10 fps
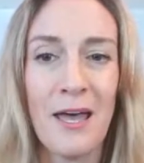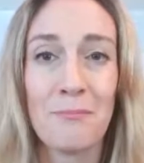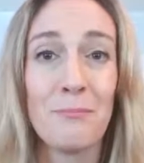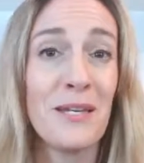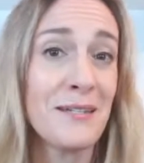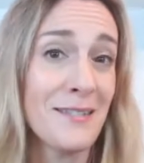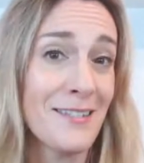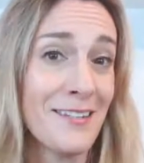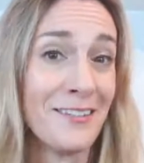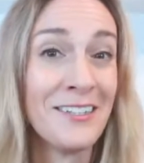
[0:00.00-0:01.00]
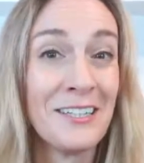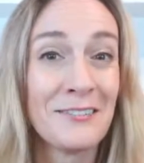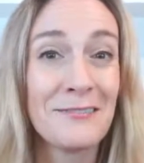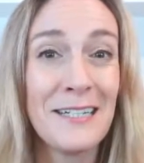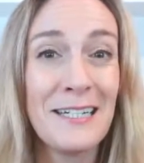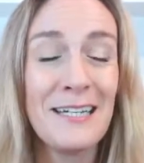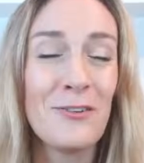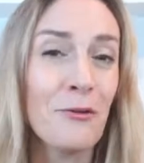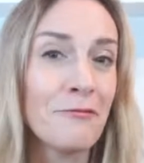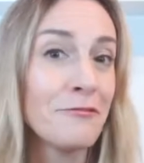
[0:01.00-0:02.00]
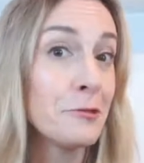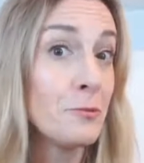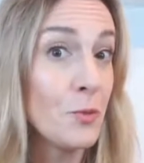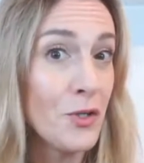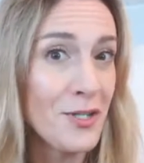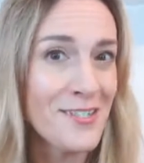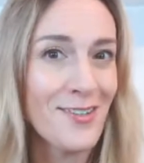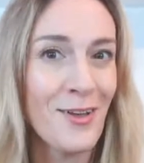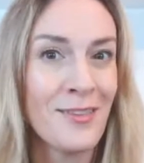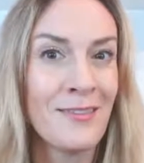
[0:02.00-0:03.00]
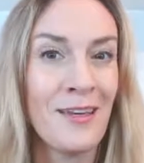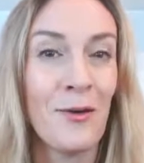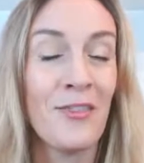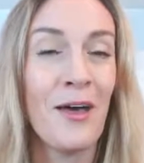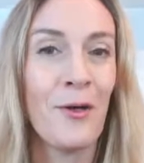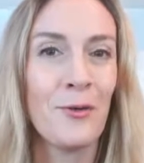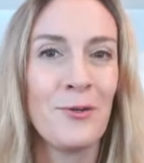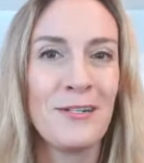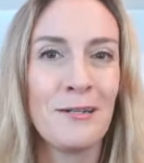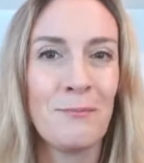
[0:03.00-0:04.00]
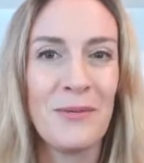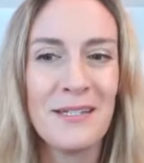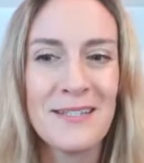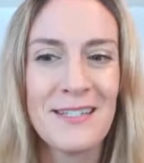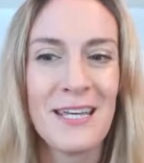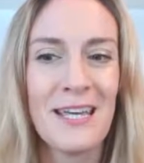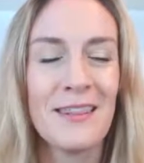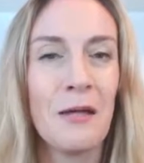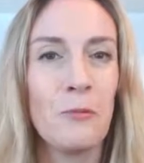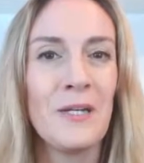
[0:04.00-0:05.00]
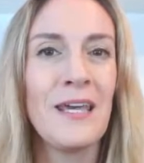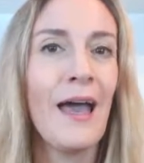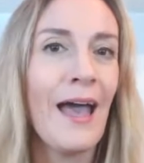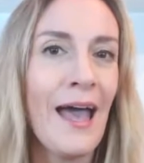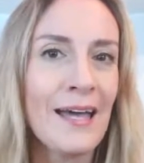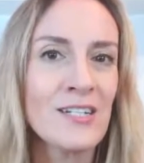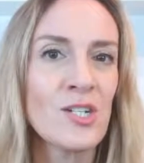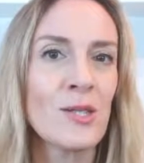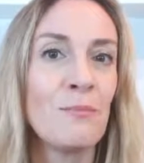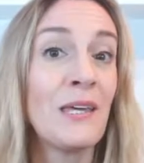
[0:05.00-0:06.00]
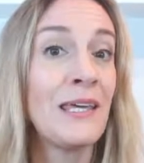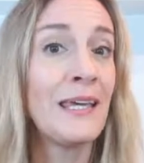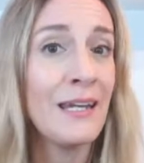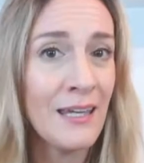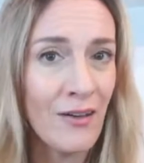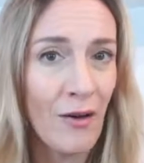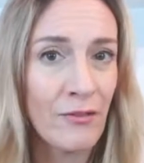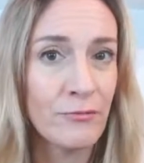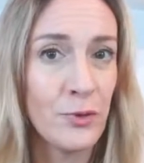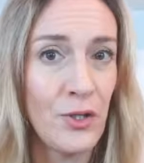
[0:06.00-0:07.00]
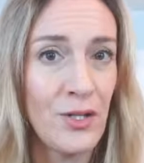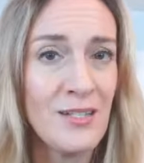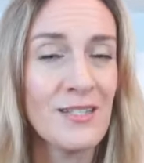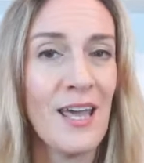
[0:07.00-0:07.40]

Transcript: bits, really, not full words on their own, little bits that we add to the beginning of words.